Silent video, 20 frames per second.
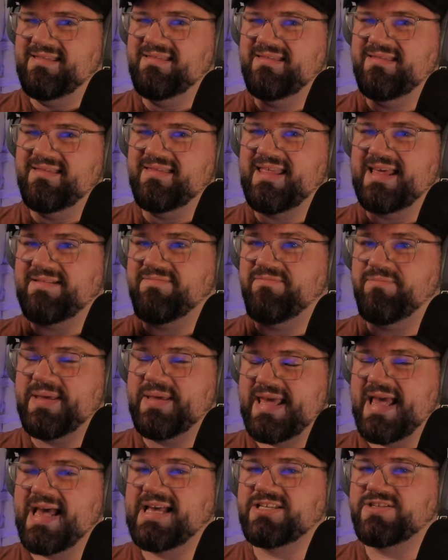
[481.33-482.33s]

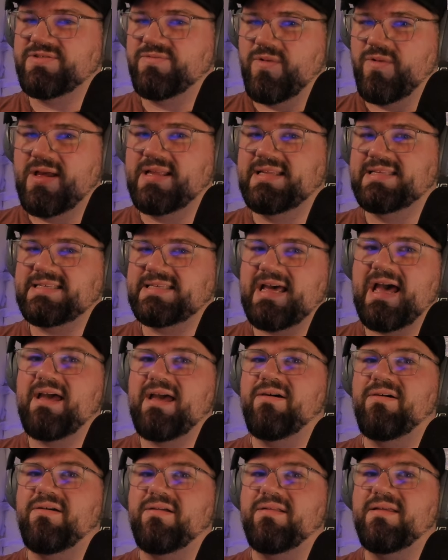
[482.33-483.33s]
PS1
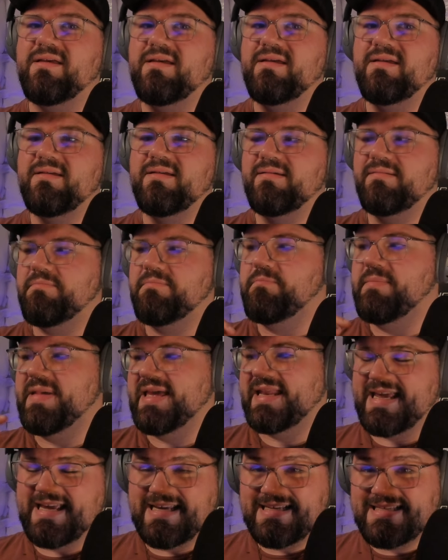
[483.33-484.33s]
style
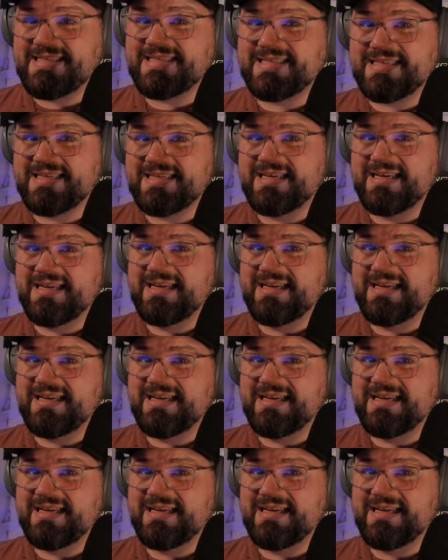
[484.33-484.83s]
MIDIs,